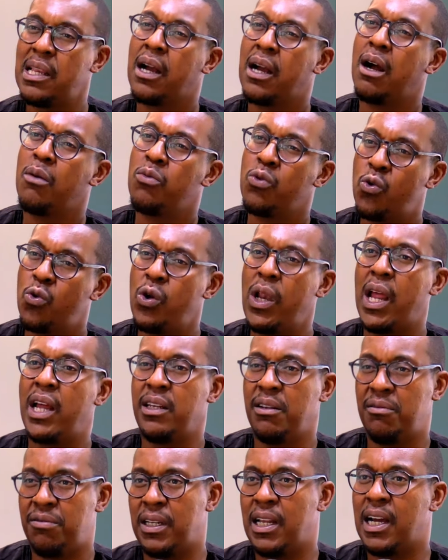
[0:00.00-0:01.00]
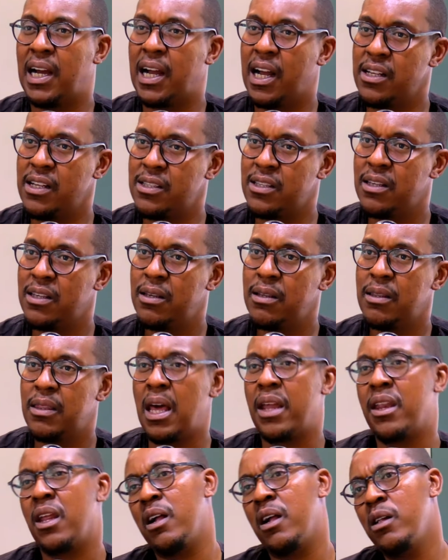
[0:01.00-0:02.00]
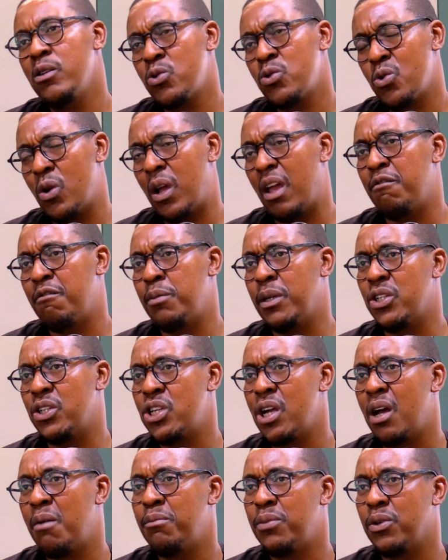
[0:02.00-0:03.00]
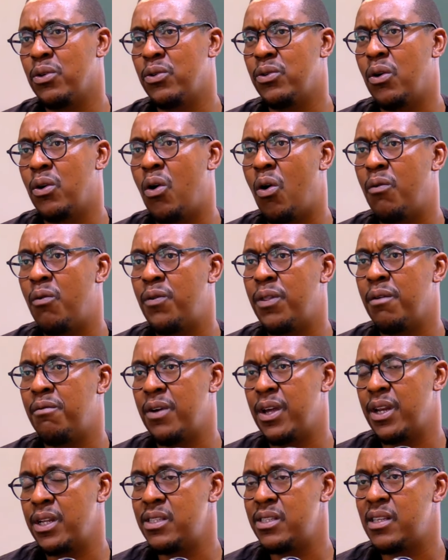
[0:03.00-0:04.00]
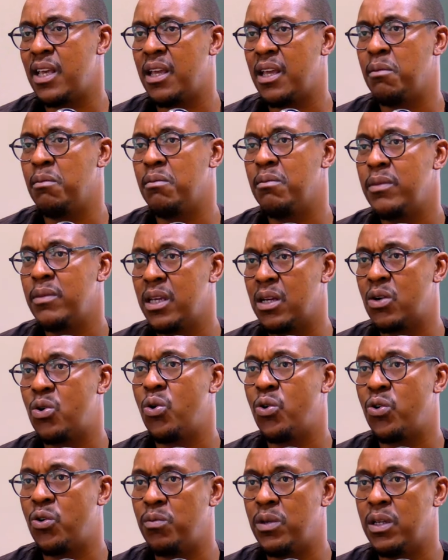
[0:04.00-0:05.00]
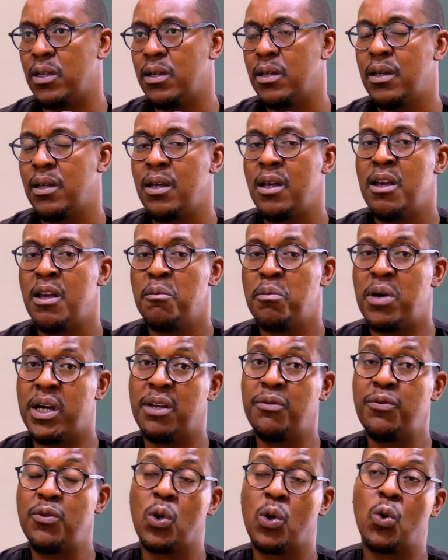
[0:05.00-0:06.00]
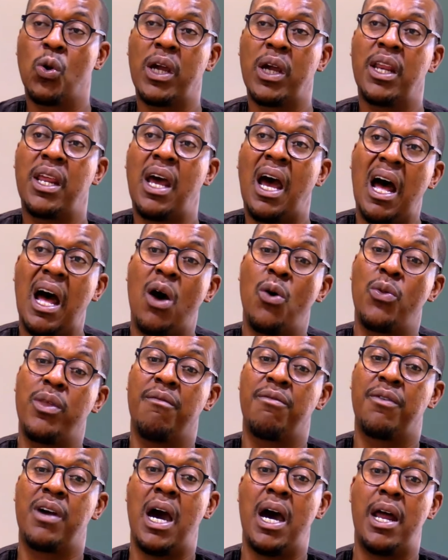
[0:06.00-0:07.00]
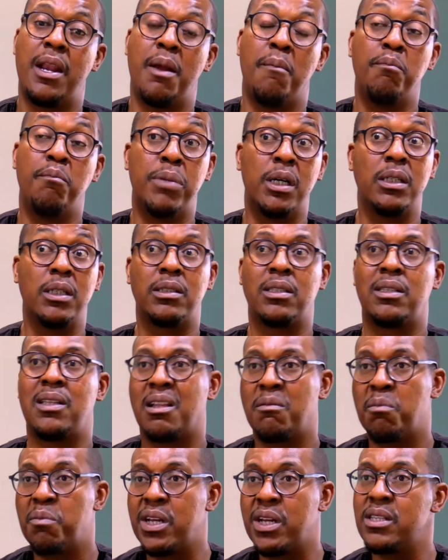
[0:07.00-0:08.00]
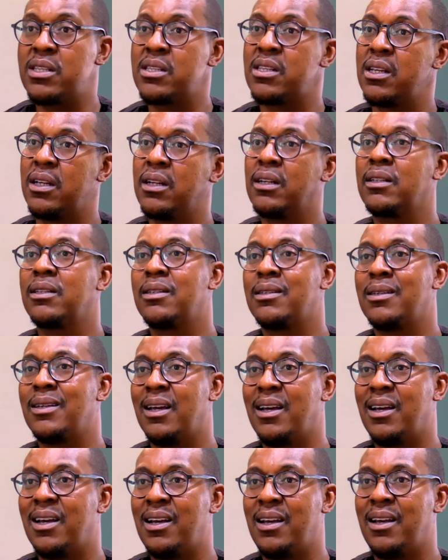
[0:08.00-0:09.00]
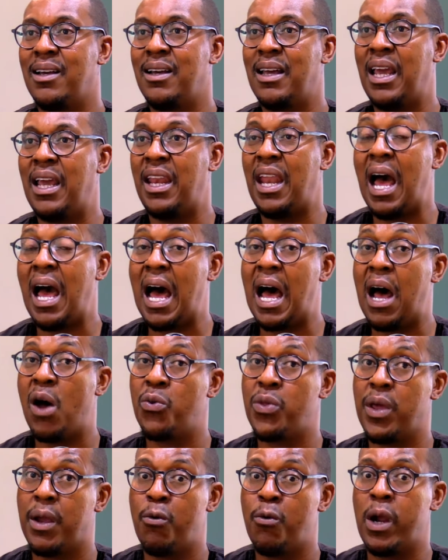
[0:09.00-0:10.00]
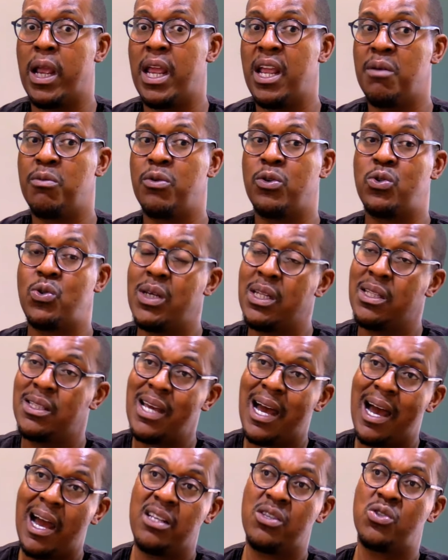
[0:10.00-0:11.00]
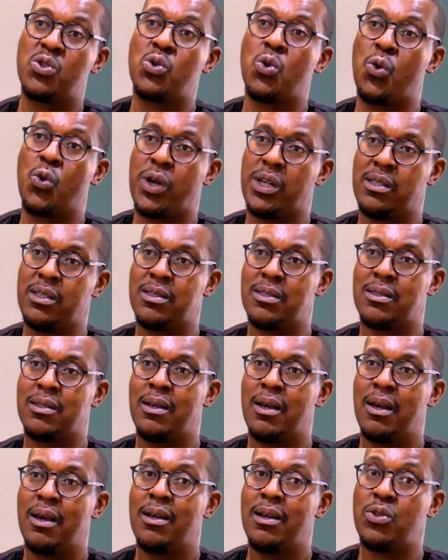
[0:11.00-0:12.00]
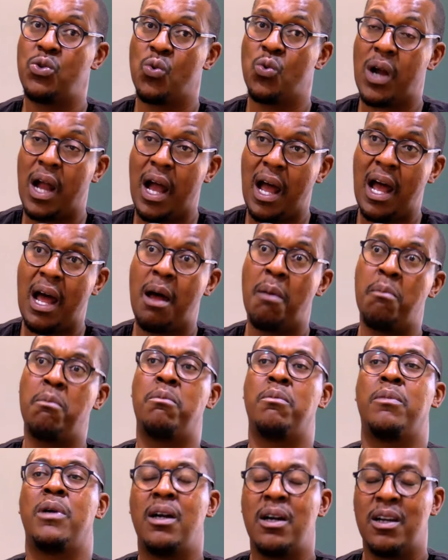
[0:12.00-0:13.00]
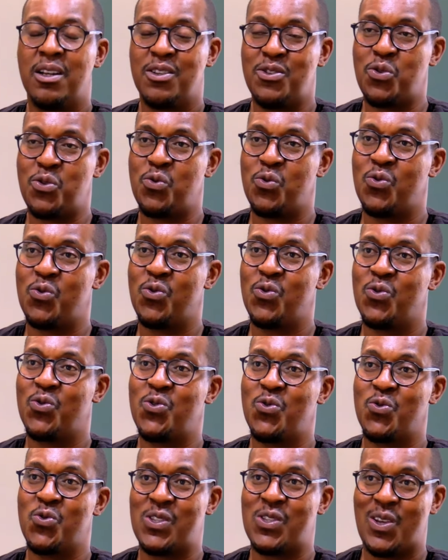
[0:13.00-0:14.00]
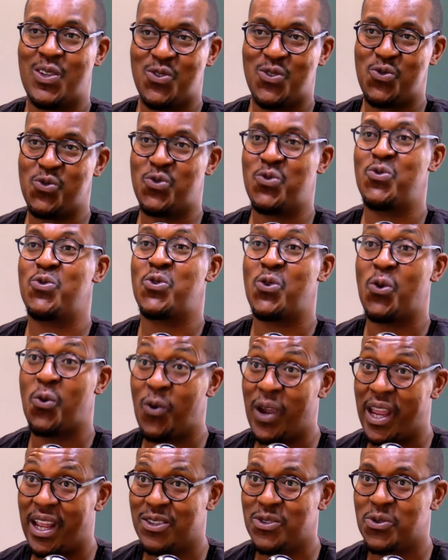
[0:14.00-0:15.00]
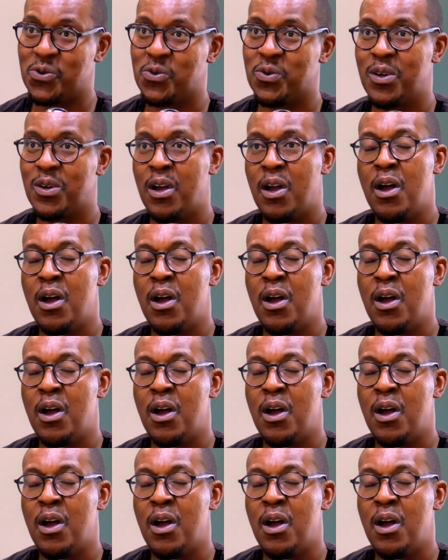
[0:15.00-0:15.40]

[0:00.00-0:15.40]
like Abukhulane Vilakazi that also have been champion of the very same economy. But if you look at how they've kind of built that precinct and how they were able to entice tourists to come to Soweto,